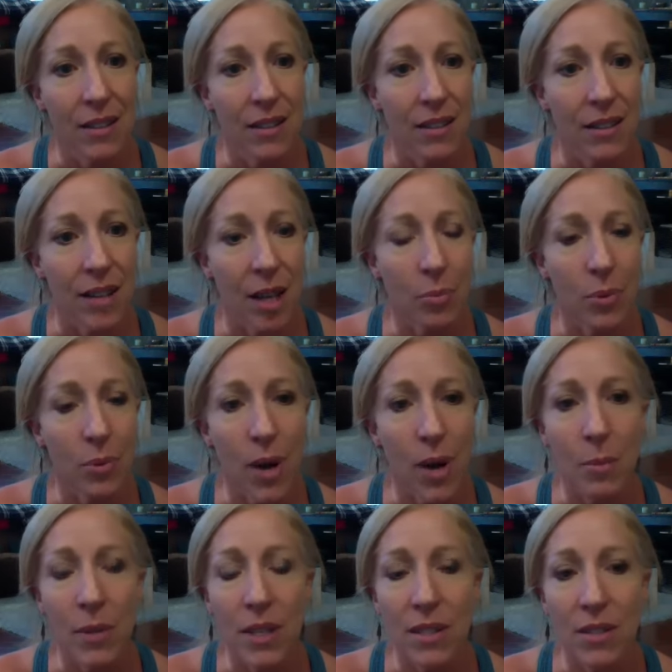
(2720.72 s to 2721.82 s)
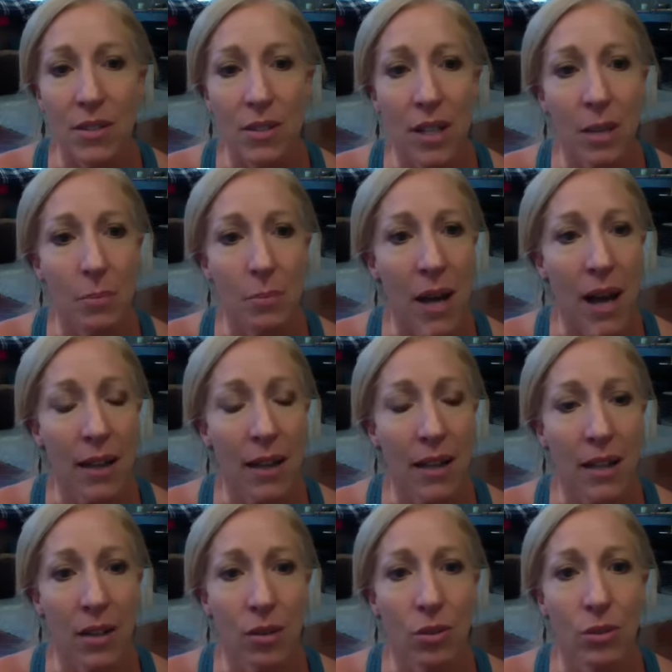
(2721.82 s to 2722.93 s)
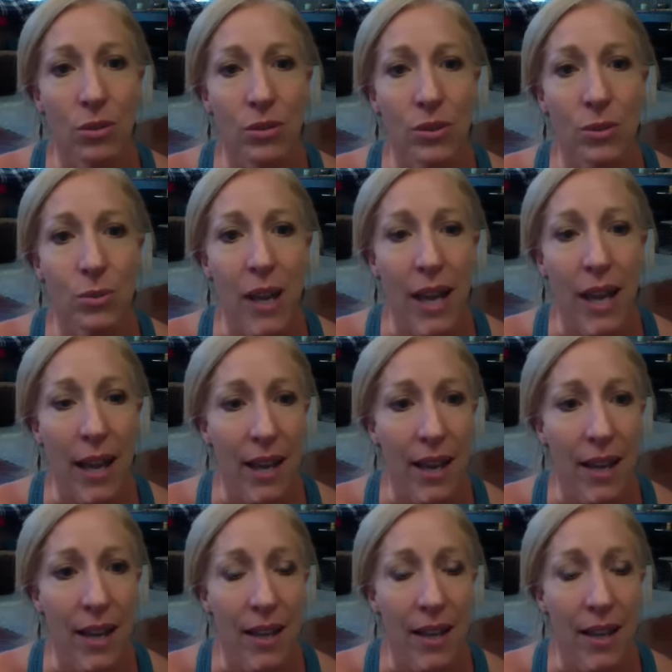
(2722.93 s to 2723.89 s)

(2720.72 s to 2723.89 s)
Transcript: I promise you'll come back in a whole new way.